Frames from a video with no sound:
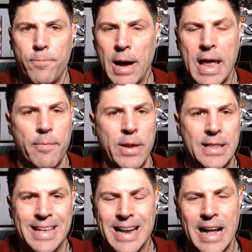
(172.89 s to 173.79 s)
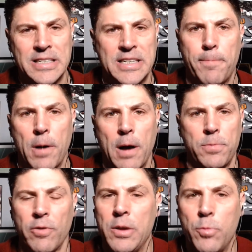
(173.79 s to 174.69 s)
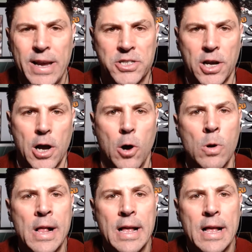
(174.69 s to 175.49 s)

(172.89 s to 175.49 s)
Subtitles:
Miami did not step up 3 weeks ago,